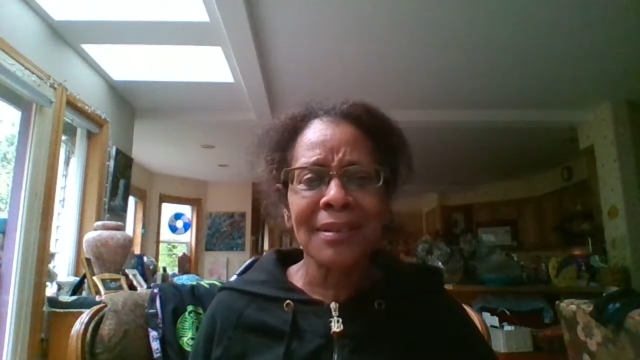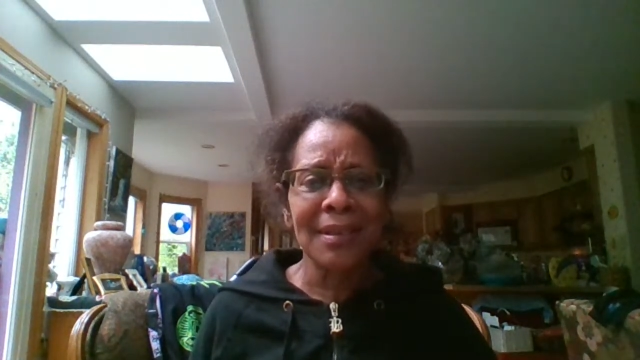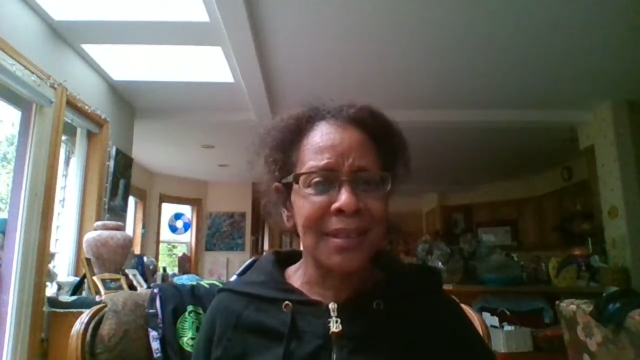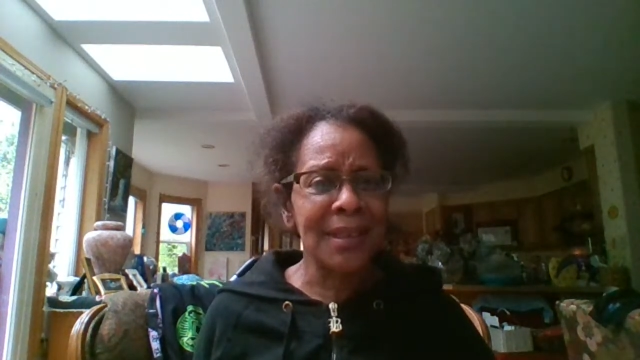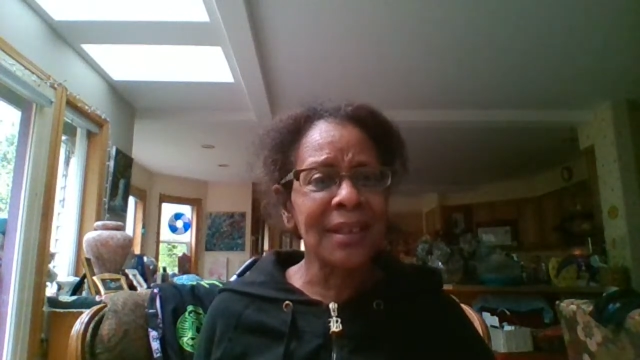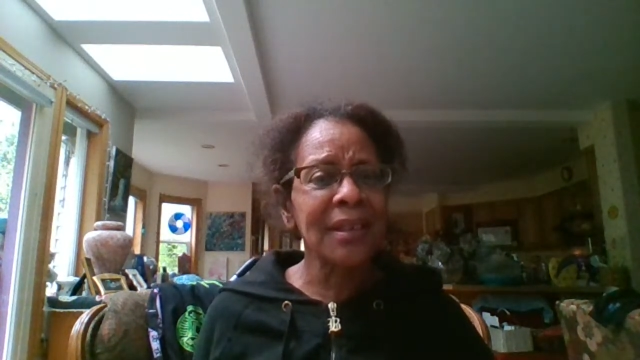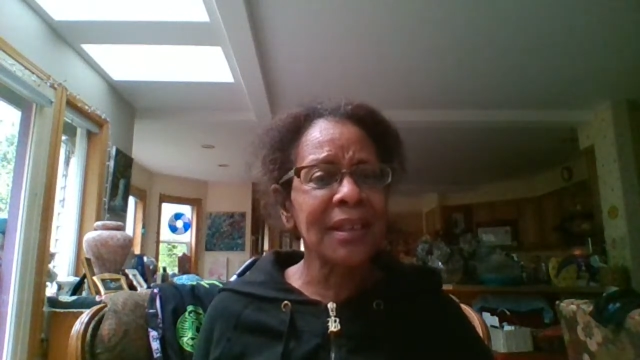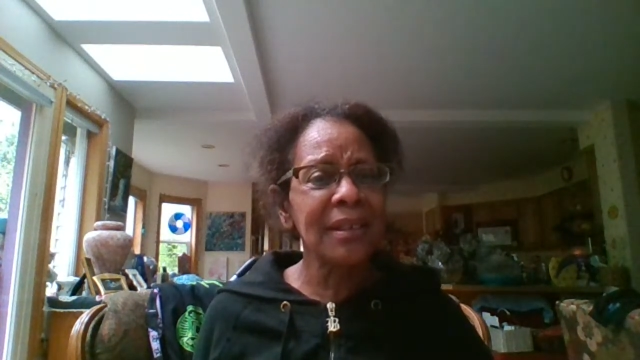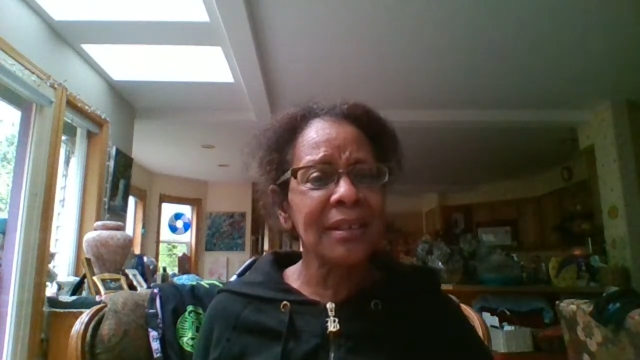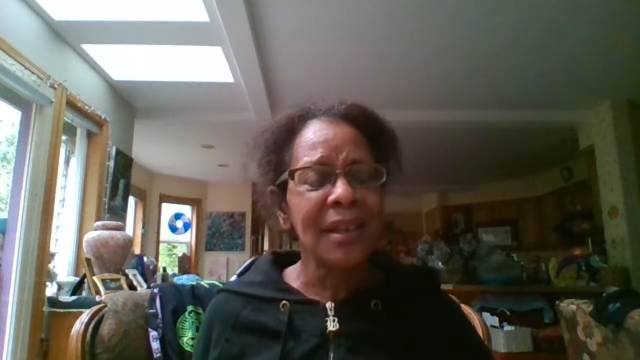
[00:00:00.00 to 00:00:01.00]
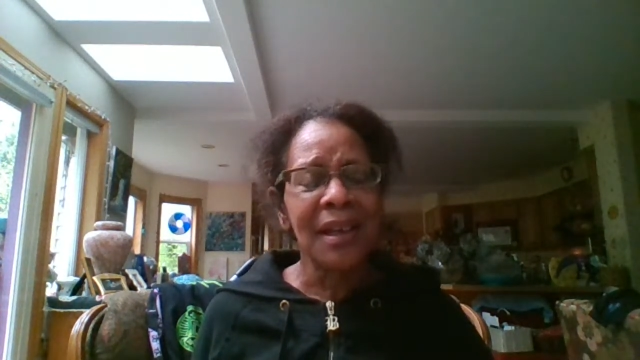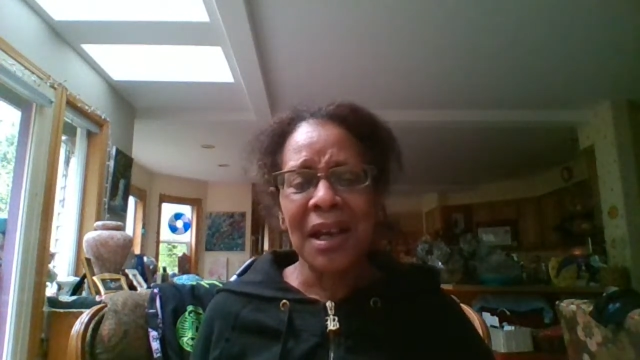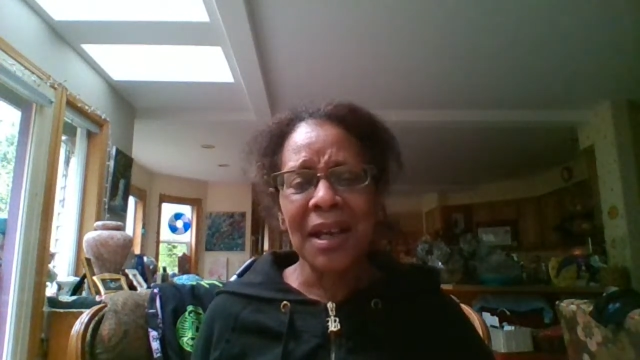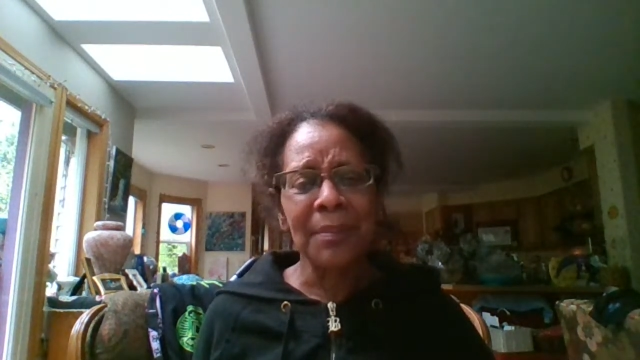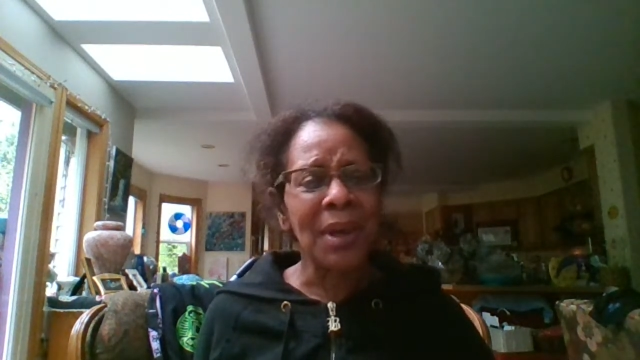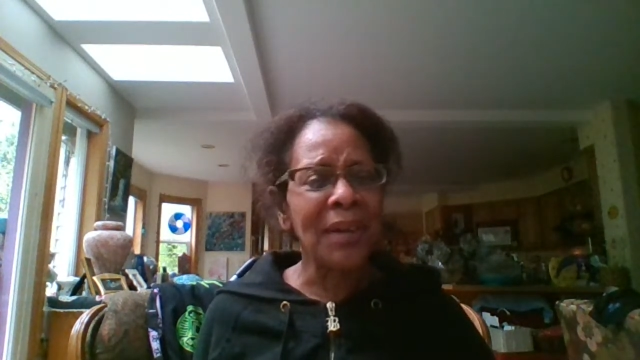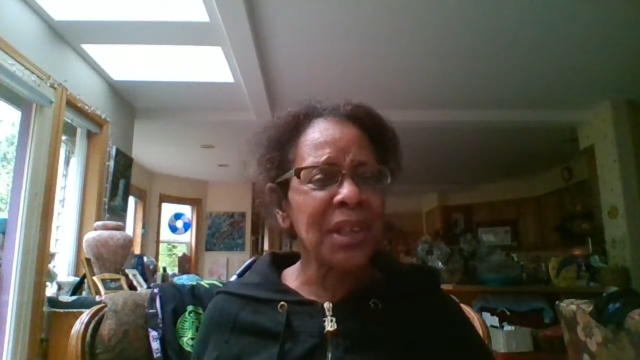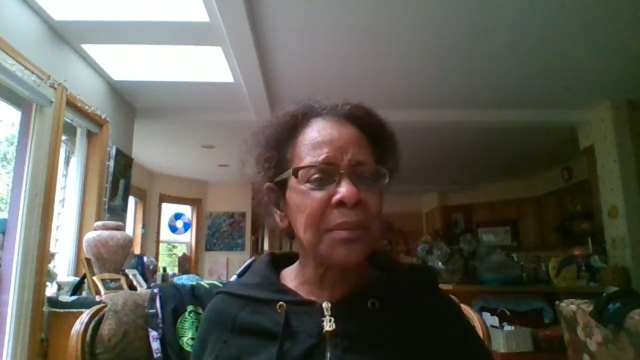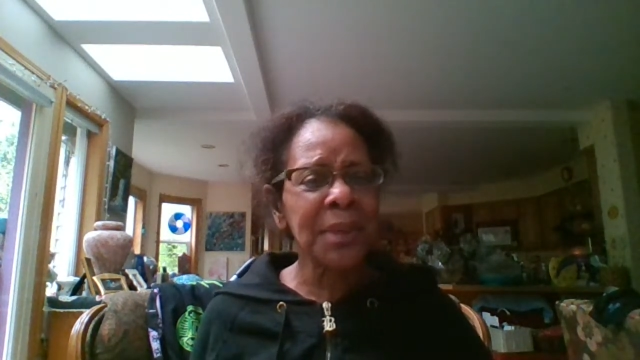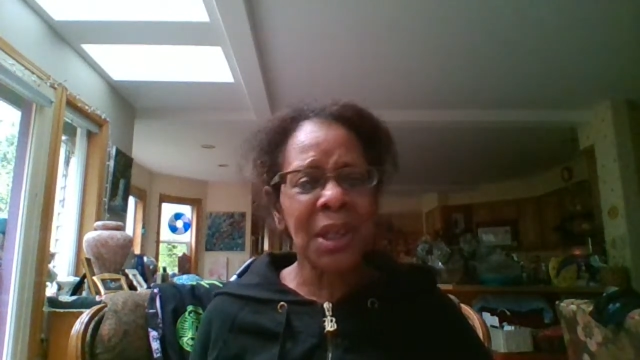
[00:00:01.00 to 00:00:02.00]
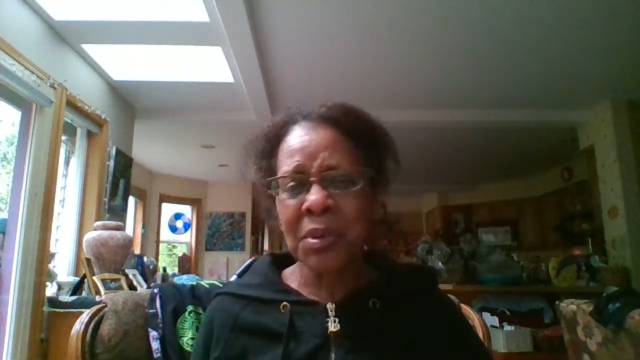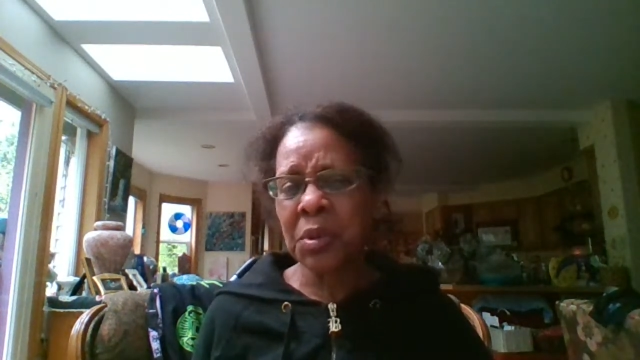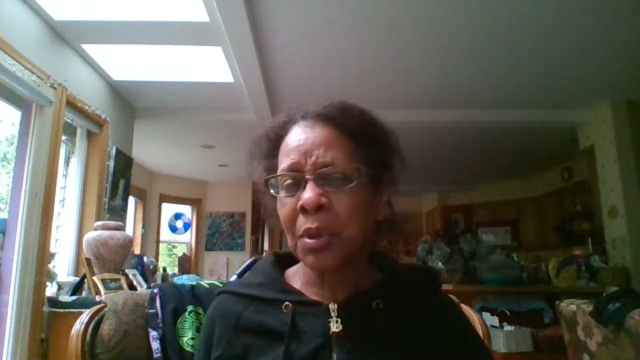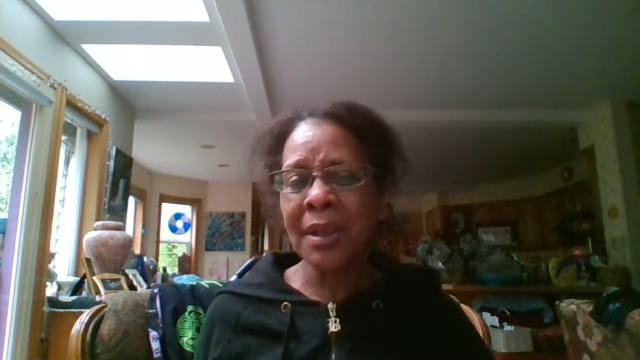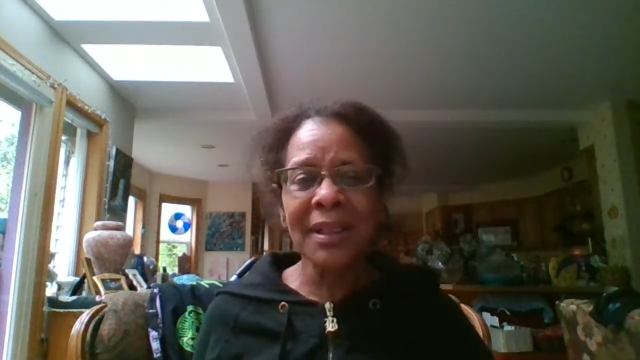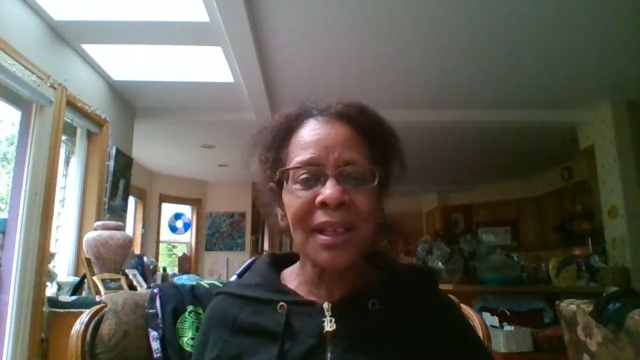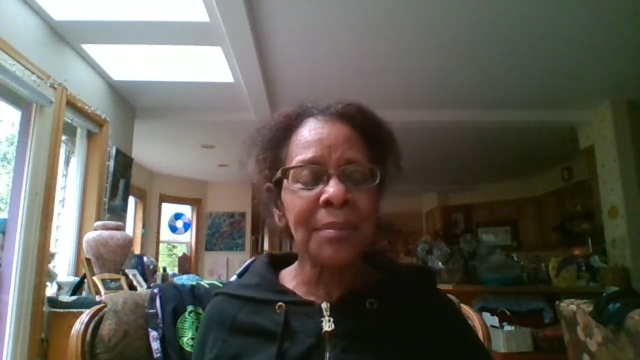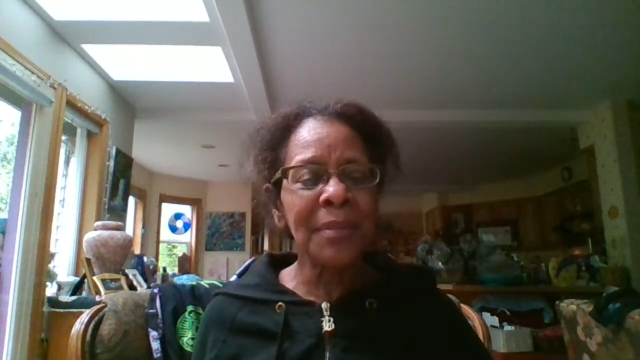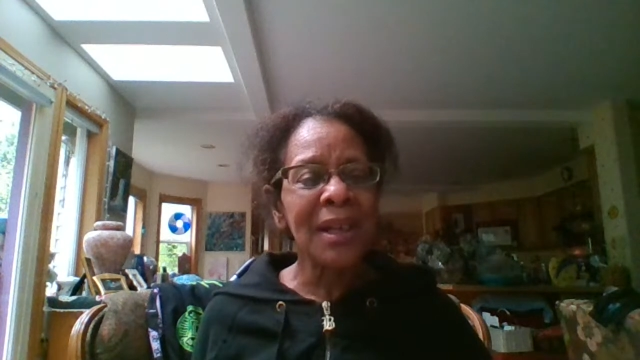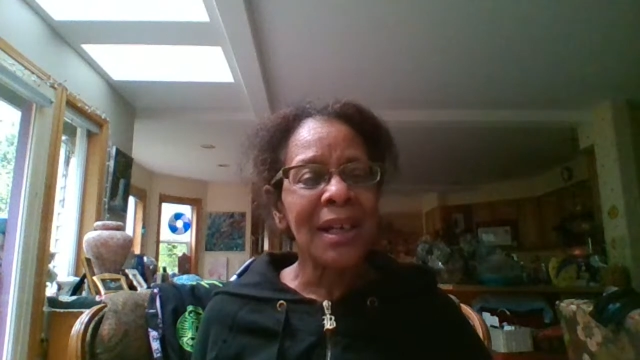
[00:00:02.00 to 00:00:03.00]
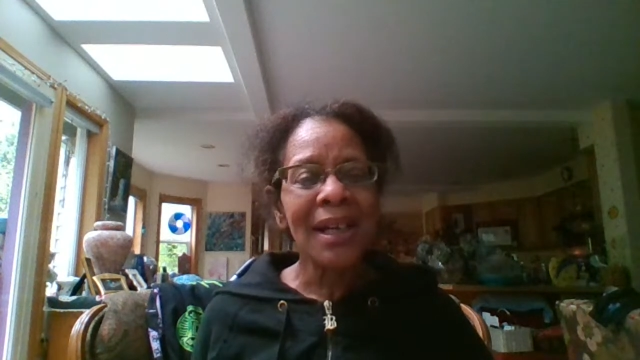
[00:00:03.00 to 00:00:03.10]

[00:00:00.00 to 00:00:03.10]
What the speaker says: suddenly I had bought them and I was wearing them,